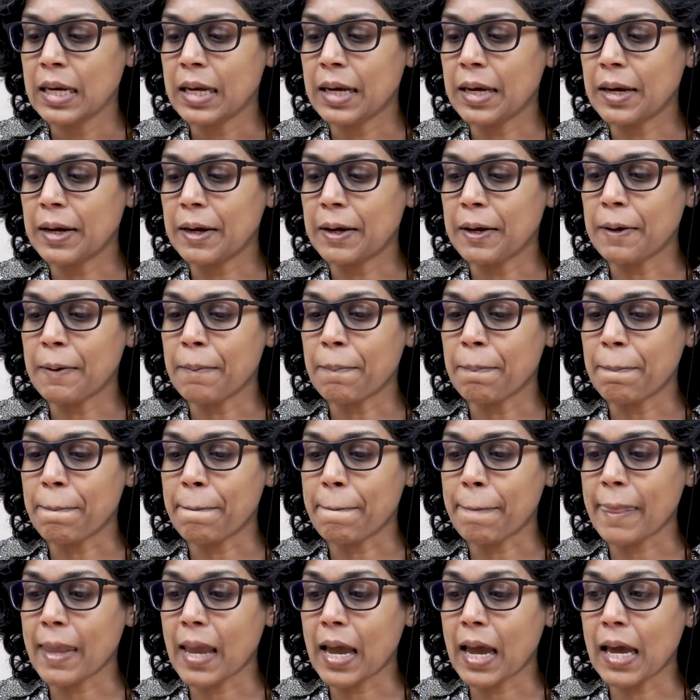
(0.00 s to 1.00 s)

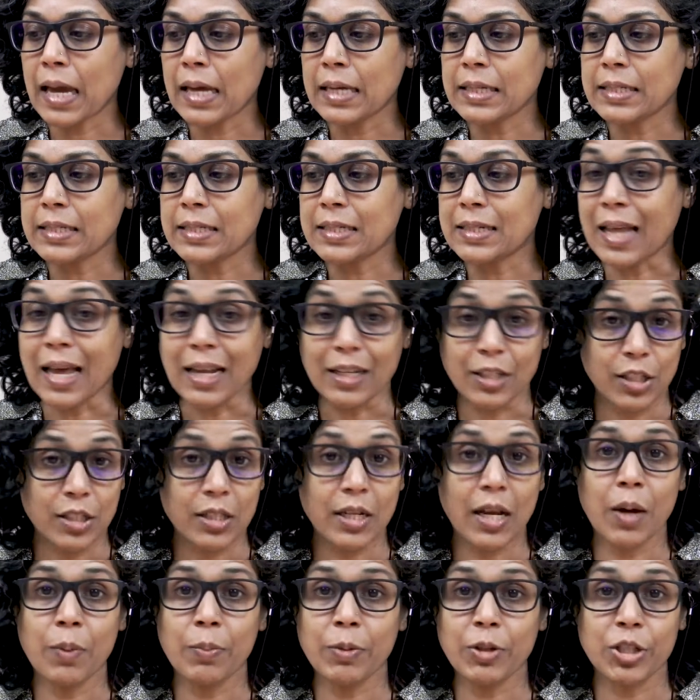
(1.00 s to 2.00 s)
And that's
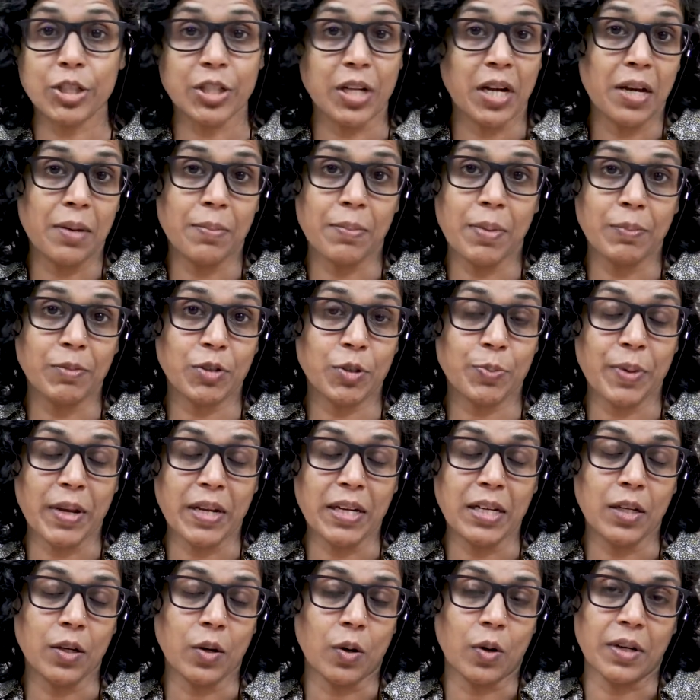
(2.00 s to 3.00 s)
how much time I'm
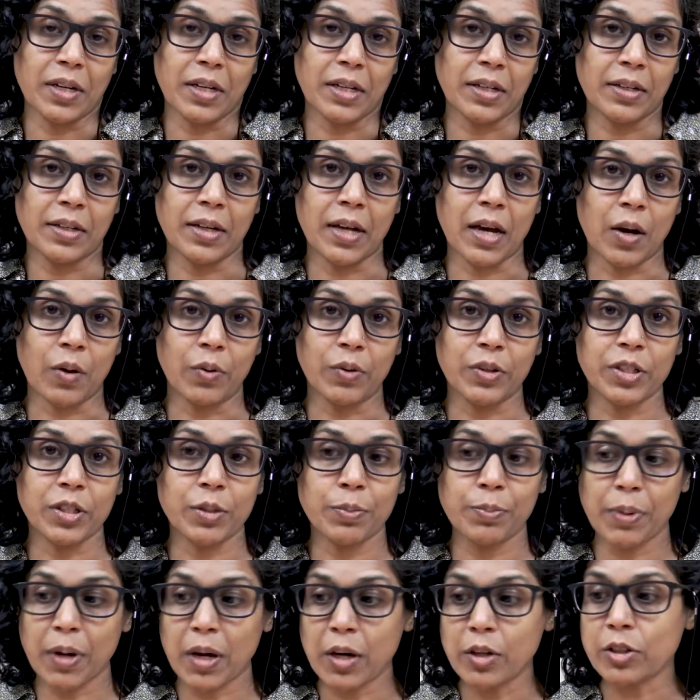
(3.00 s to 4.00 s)
spending on it now, is
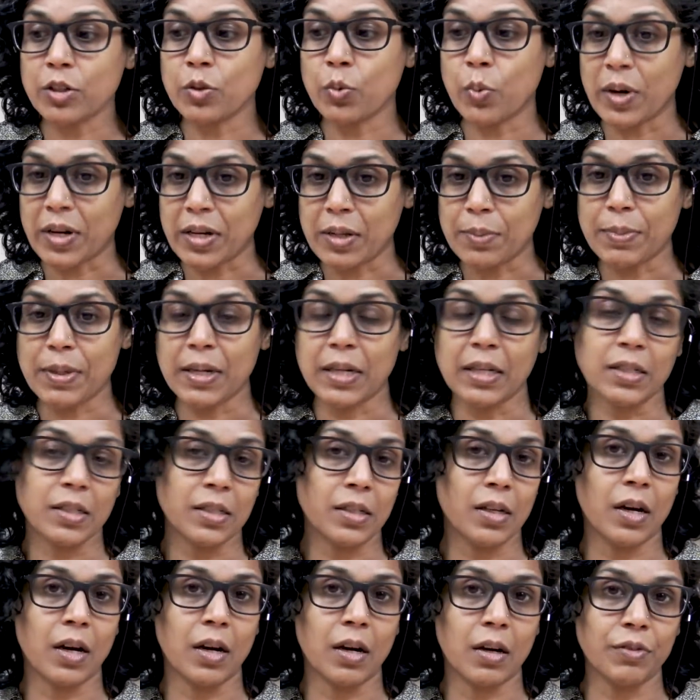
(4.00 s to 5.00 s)
about 20 minutes
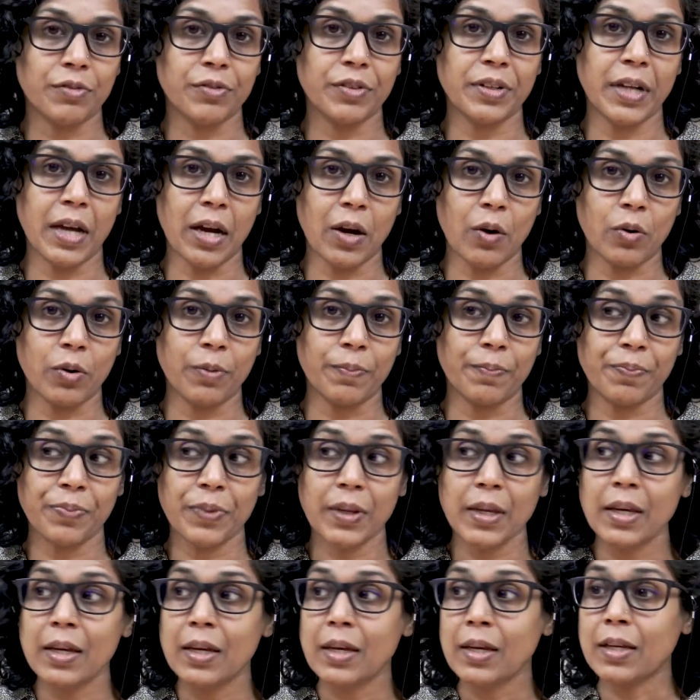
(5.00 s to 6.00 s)
to half an hour.
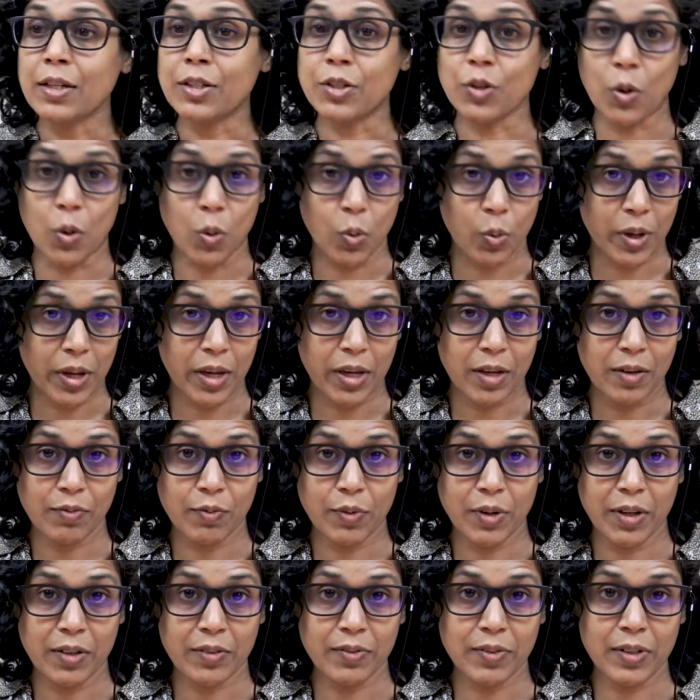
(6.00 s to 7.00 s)
It's okay if
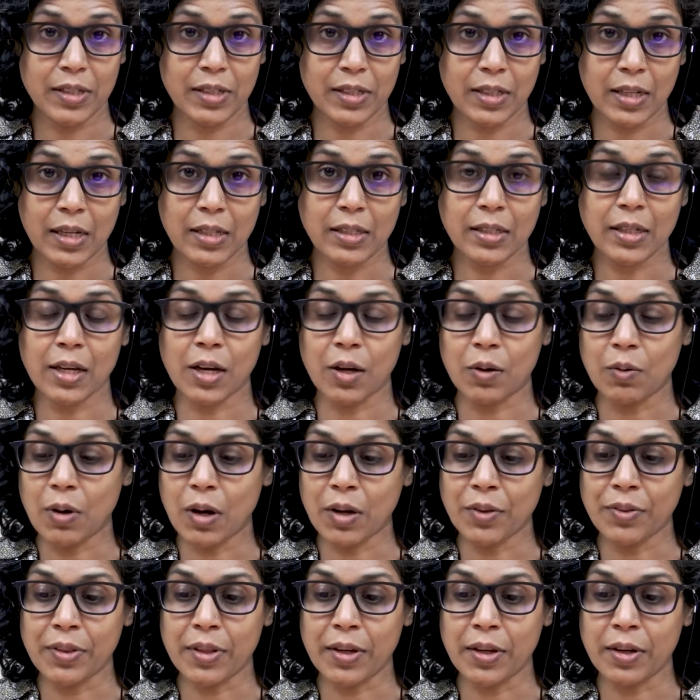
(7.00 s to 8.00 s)
one of these days I go
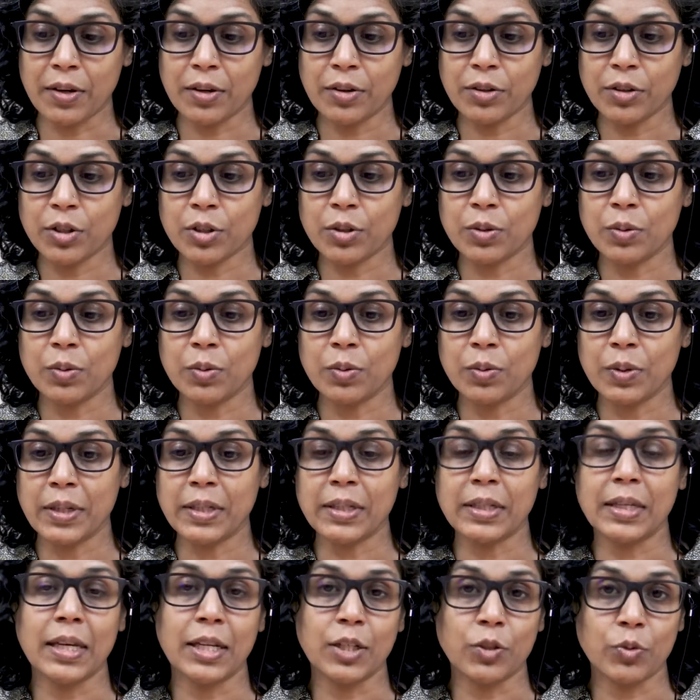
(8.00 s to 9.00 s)
out there to
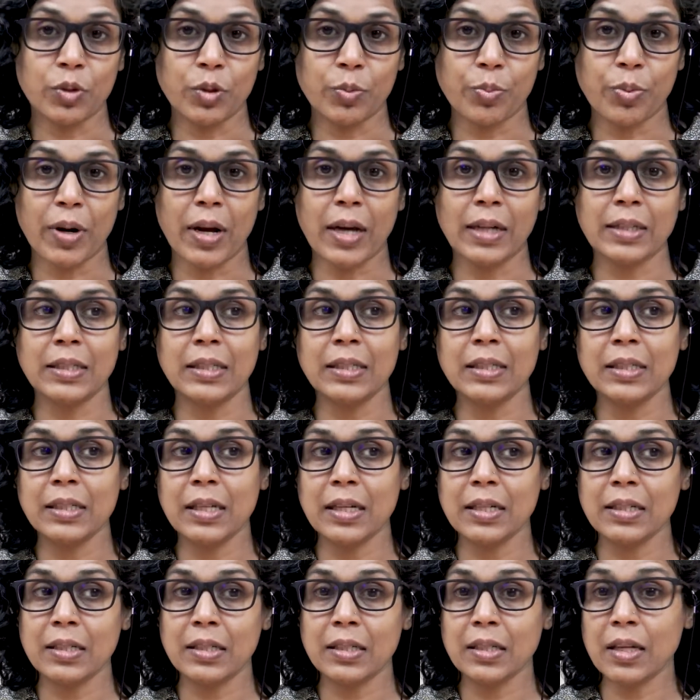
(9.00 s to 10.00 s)
engage with the practice and
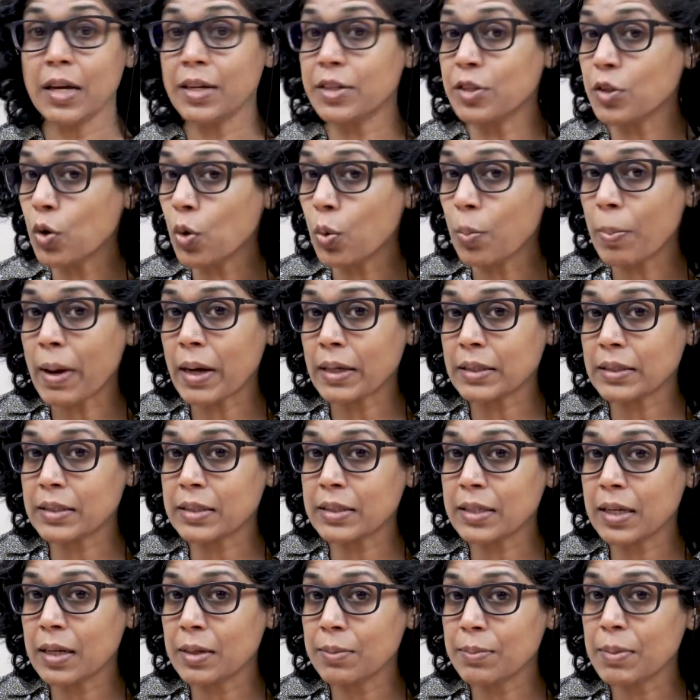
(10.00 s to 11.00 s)
I decide to go back to
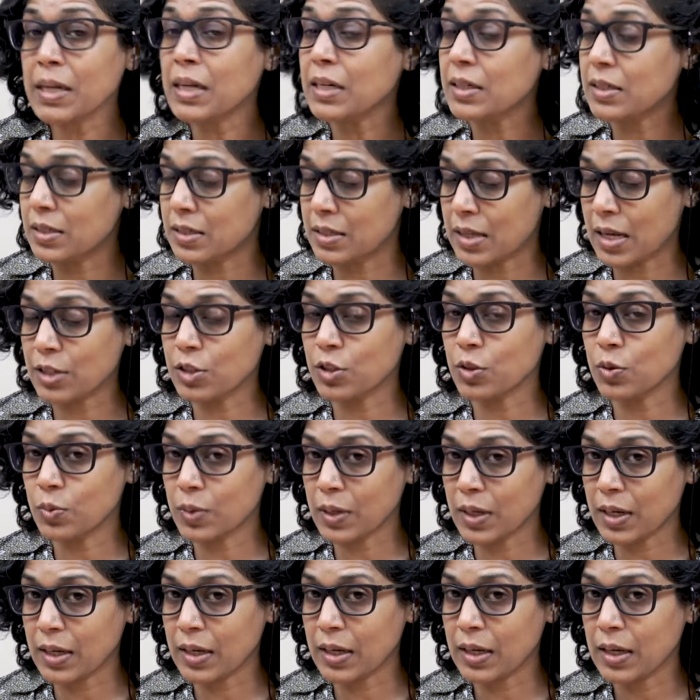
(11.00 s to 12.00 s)
10 minutes. That's
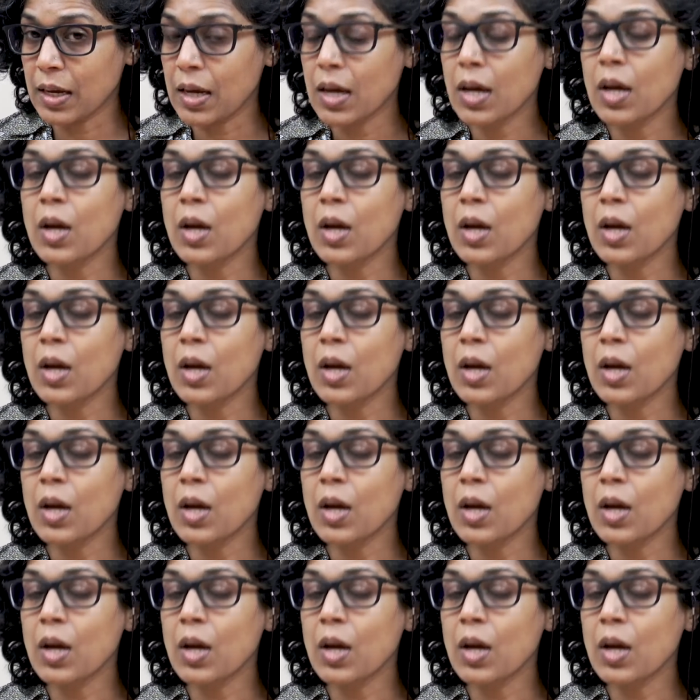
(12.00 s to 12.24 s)
okay.